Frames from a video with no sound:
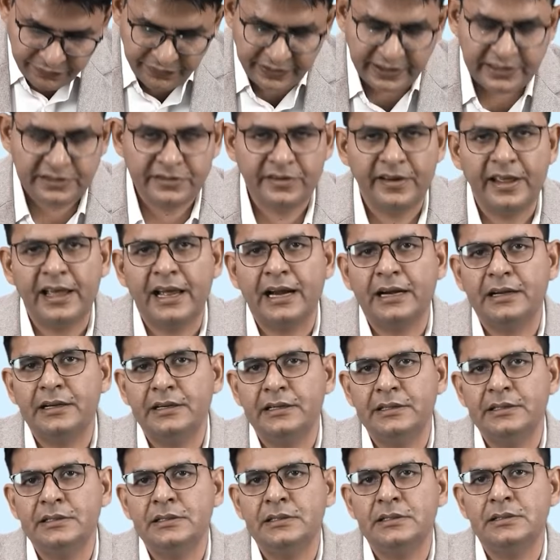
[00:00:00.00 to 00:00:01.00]
phase
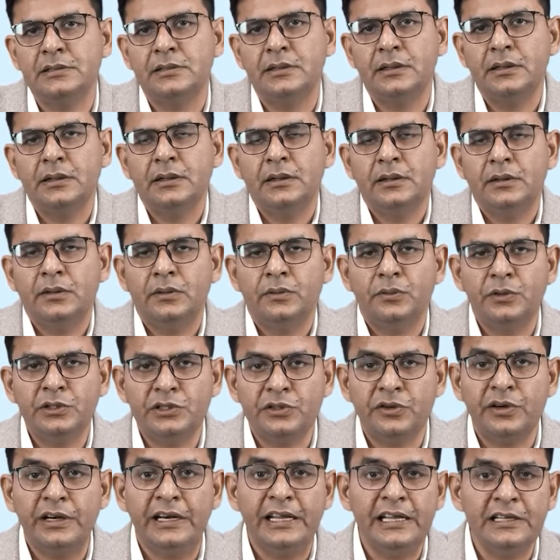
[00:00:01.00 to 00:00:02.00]
reactants
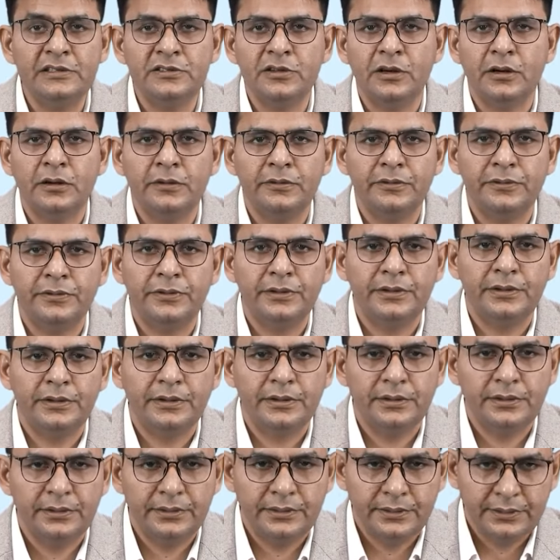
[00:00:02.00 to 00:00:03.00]
which release off,
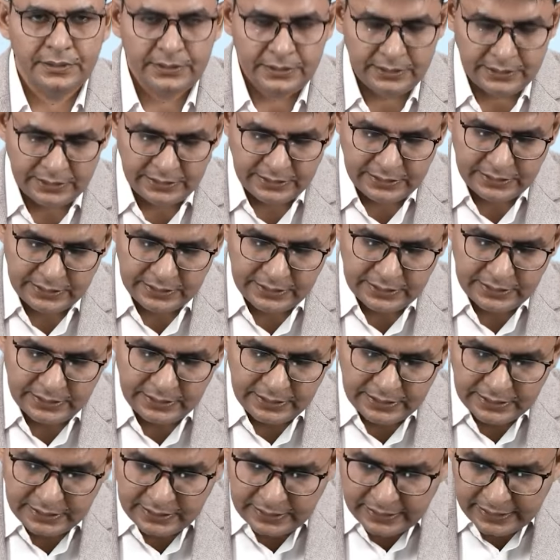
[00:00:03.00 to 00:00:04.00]

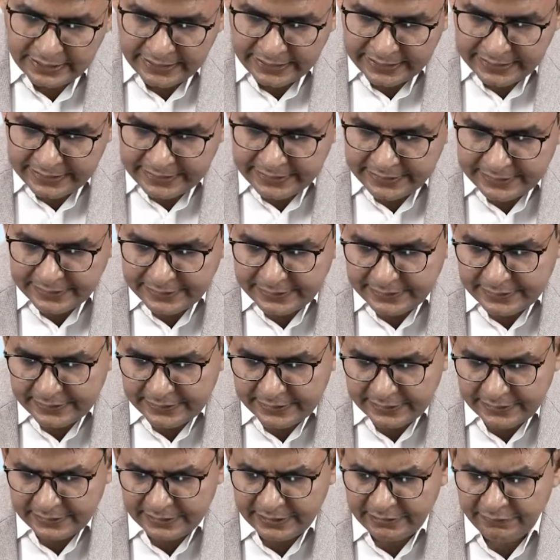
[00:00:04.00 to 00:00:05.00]
like
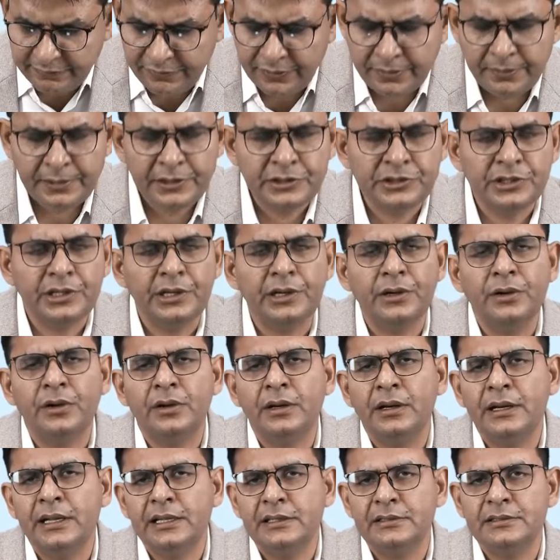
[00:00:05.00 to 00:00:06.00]
in the inflammation and
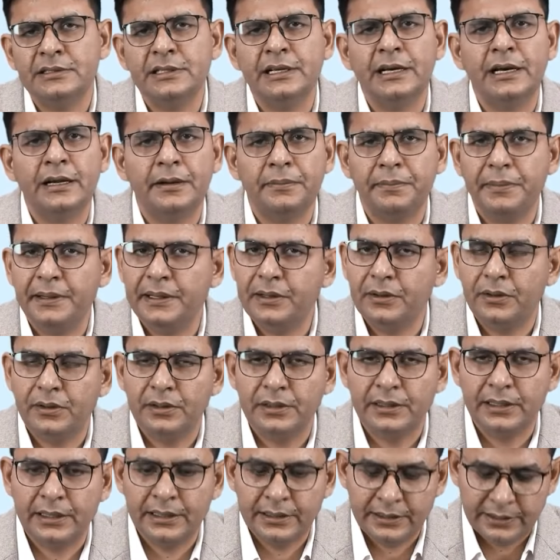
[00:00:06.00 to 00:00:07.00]
all, like CRP and
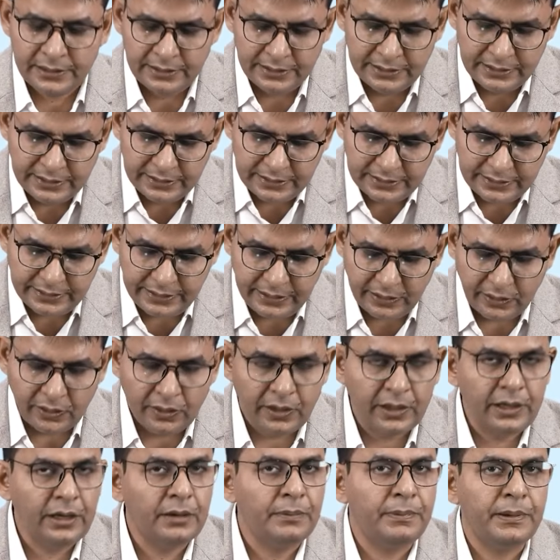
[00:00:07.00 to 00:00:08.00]
all that, they
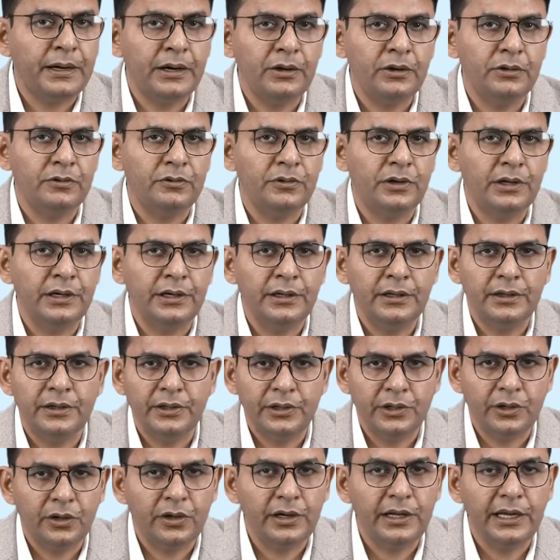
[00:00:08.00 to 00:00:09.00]
all are part of what?
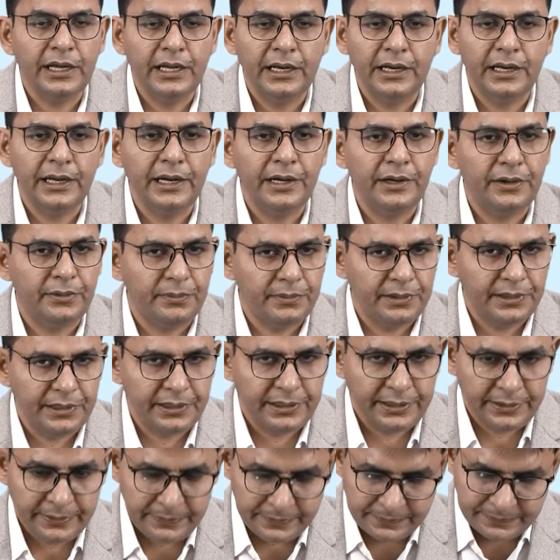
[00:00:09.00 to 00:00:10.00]
Your innate
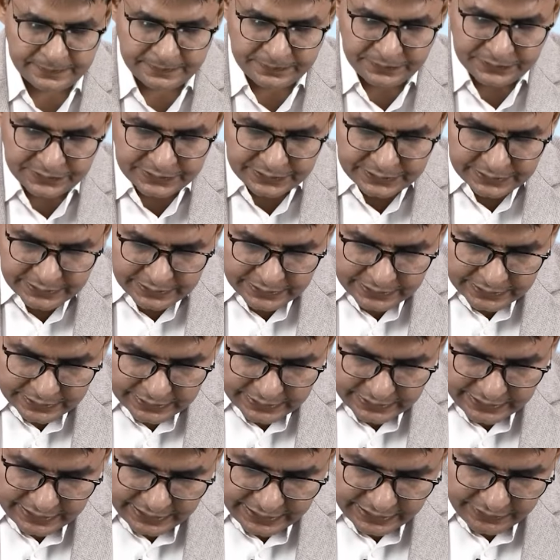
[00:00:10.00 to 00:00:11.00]
immunity.
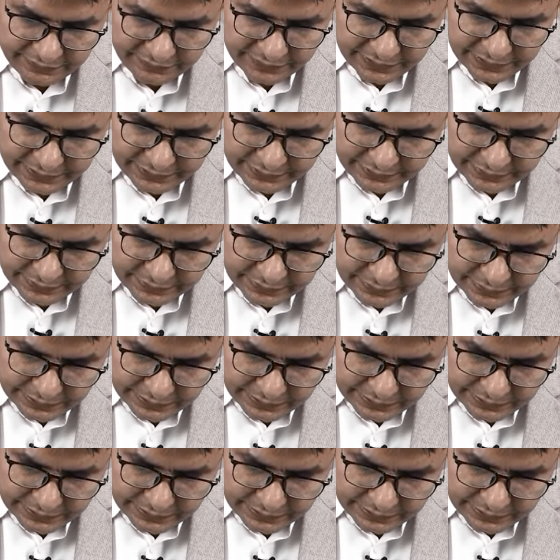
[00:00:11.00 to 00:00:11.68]
Even